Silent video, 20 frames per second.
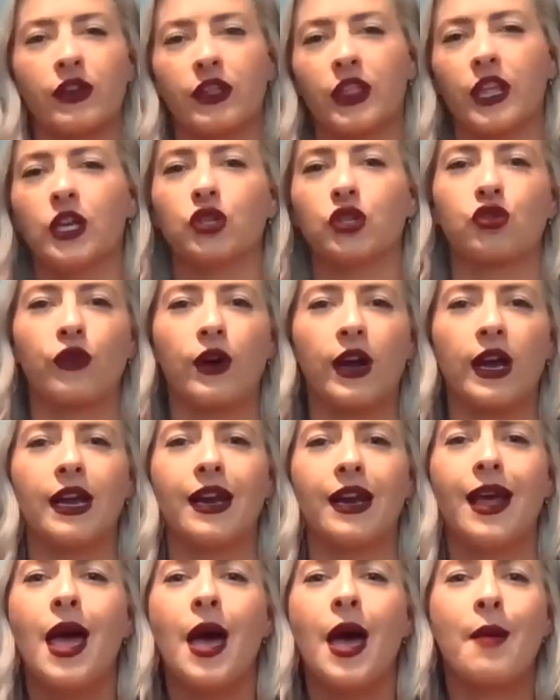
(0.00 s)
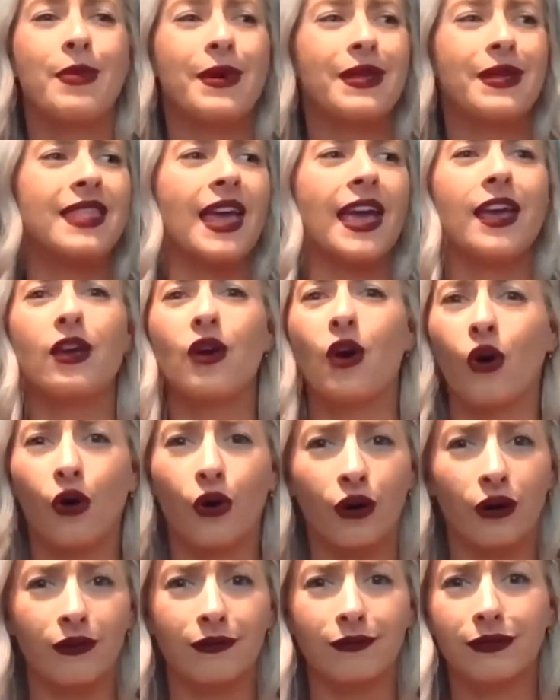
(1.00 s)
Everything's great, but they
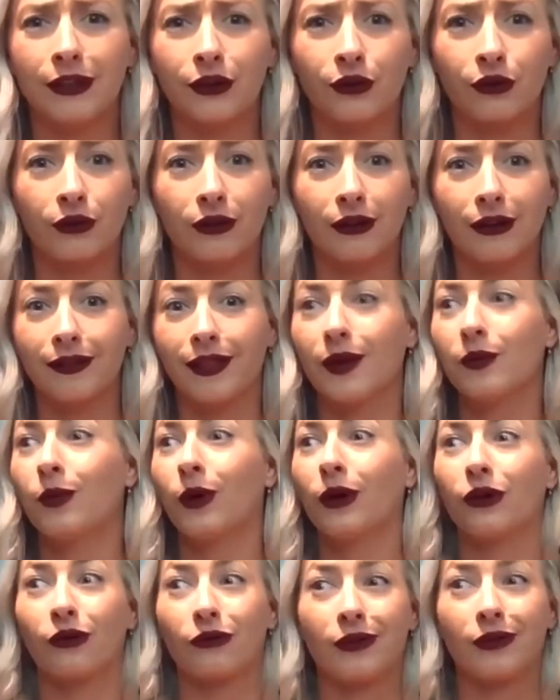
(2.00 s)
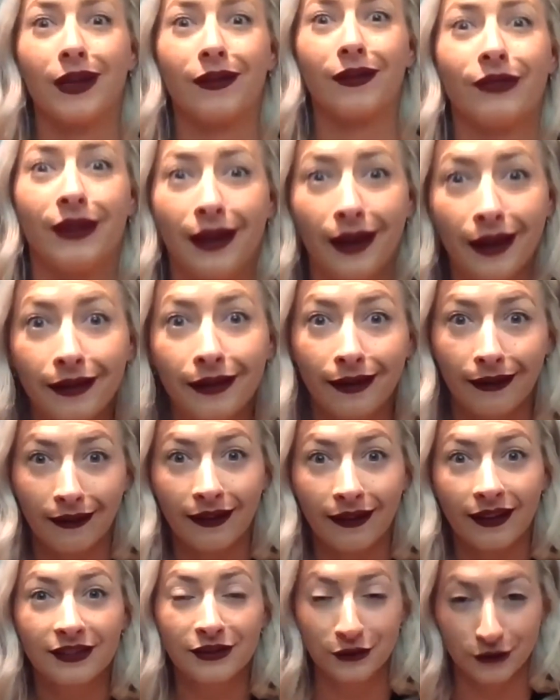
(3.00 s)
want your left
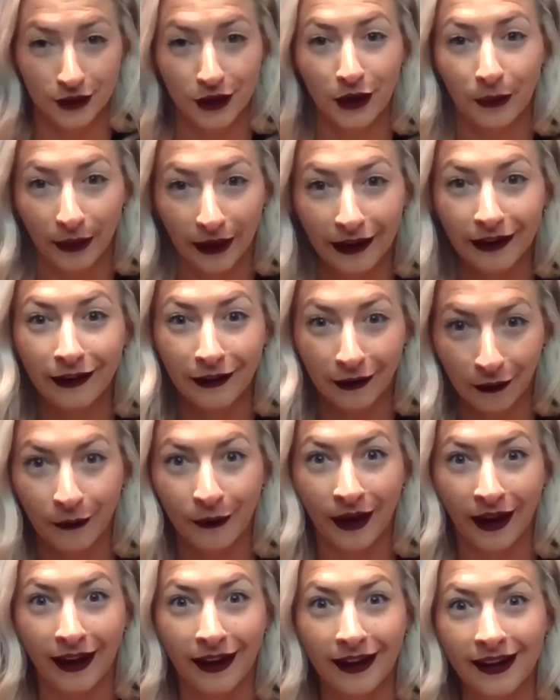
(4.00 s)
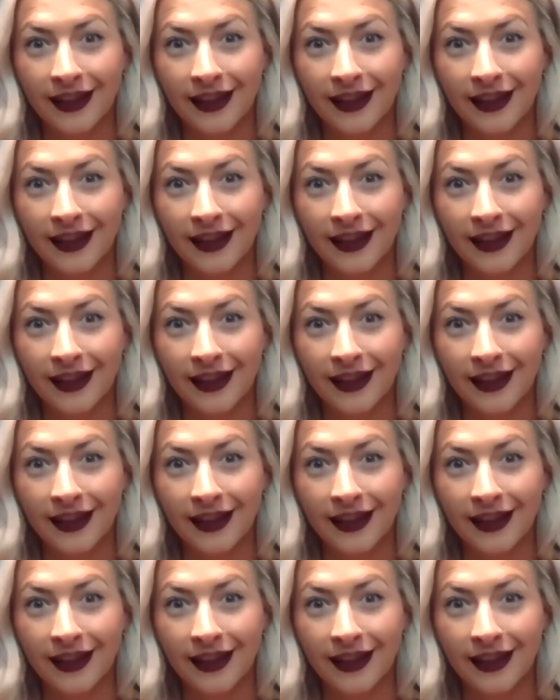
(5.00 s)
kidney to do it. Okay.